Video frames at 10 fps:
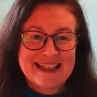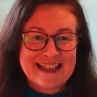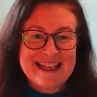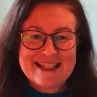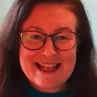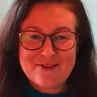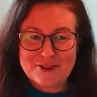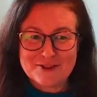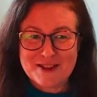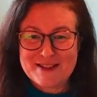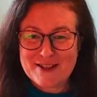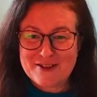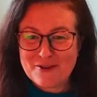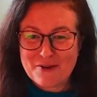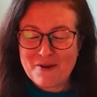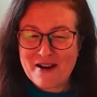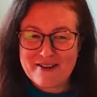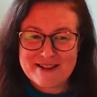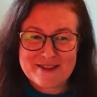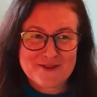each level is going to
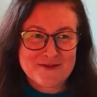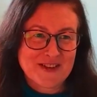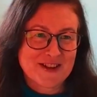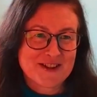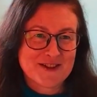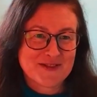require a different version